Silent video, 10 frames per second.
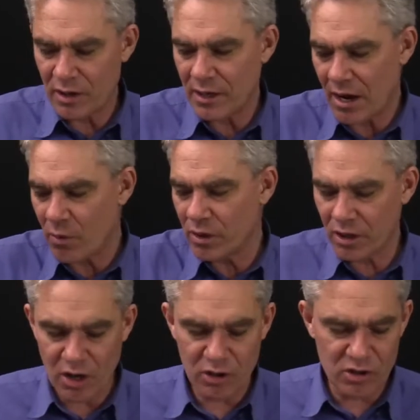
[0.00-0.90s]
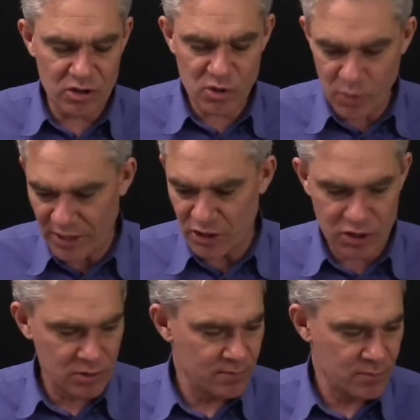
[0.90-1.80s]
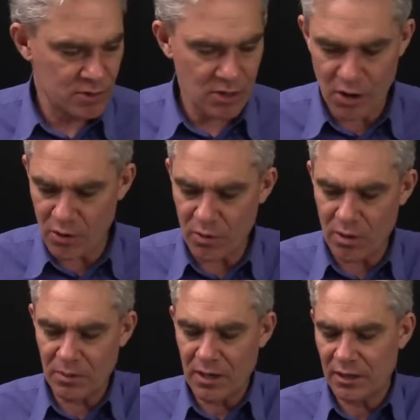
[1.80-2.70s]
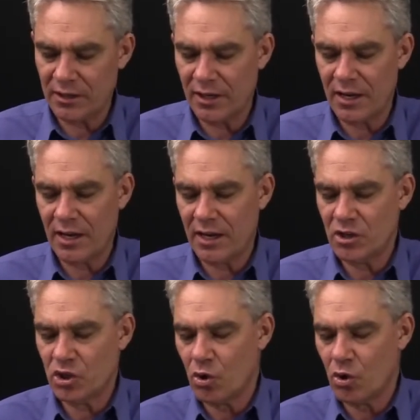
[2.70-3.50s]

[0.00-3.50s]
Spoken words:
Now I want to go to the switch. So I'm going to get I